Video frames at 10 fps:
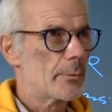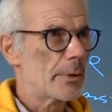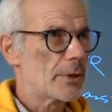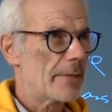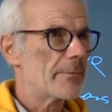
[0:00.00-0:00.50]

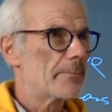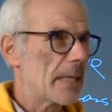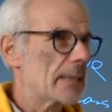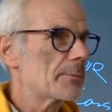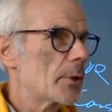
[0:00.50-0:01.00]
whichever
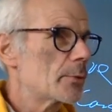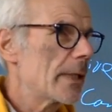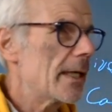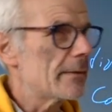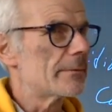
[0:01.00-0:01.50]
passport
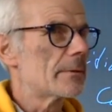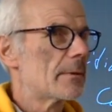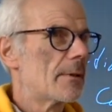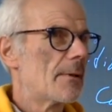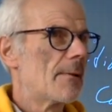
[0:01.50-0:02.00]
we have.
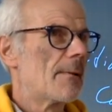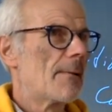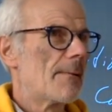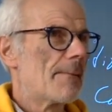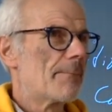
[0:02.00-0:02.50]

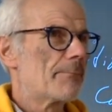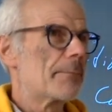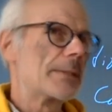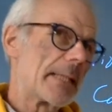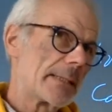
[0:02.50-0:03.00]

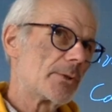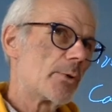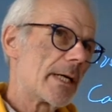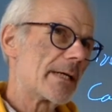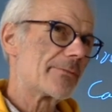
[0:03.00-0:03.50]
But then
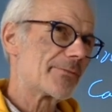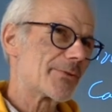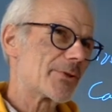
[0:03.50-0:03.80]
you have